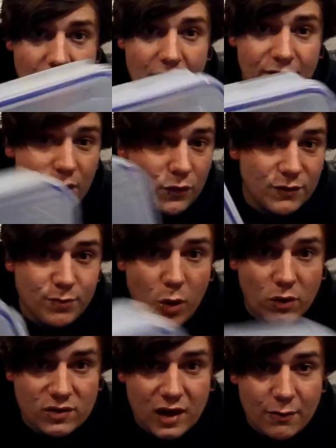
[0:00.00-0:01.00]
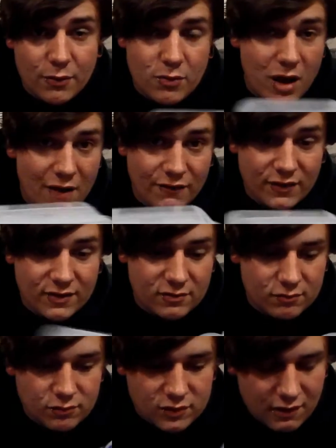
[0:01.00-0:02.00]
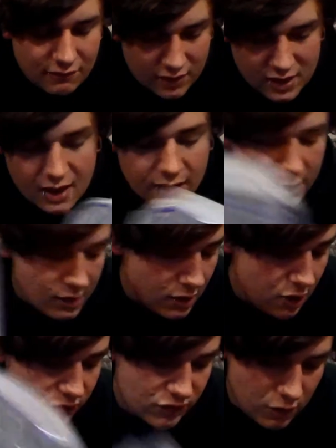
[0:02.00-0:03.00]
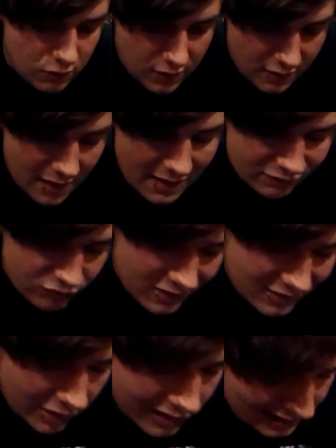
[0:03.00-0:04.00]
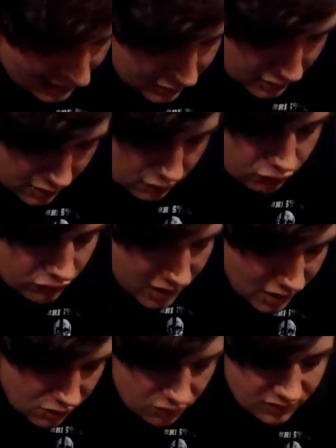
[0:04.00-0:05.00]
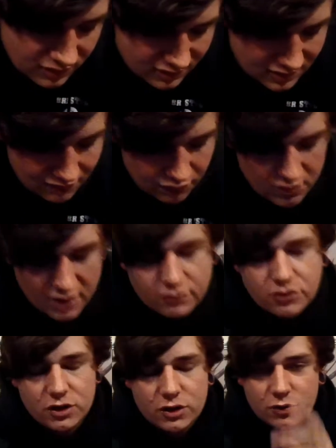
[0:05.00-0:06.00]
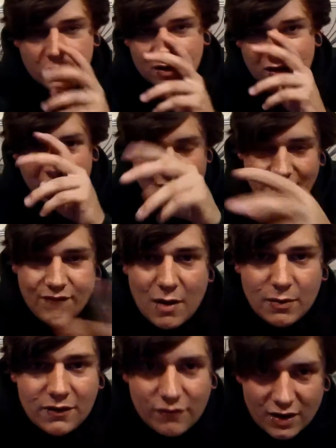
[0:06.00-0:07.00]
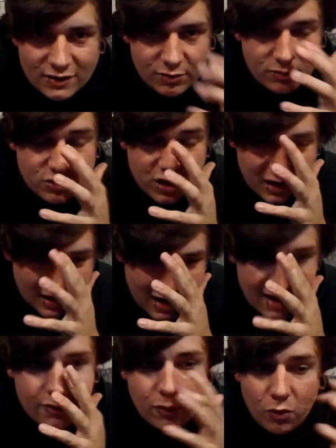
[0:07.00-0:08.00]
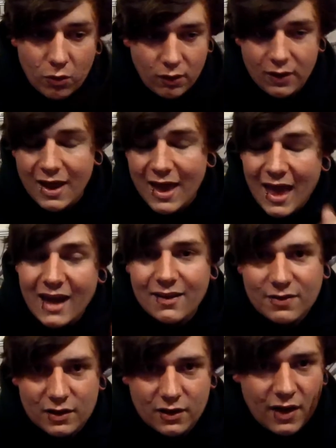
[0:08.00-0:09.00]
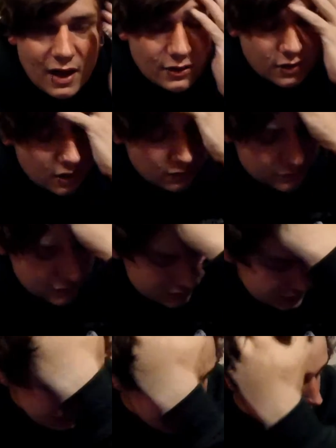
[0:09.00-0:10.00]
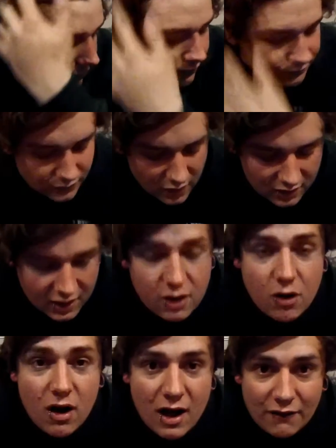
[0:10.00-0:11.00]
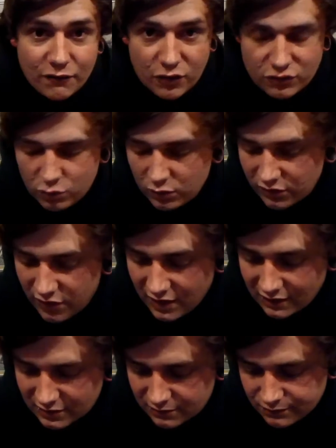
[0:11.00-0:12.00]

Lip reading: Fill this box up. You might have this stuff like that. So that's recycling. You know, reusing the stuff around you, and family and friends might be chucking out, or anything like that. You know, just keep your eye out for those sorts of things.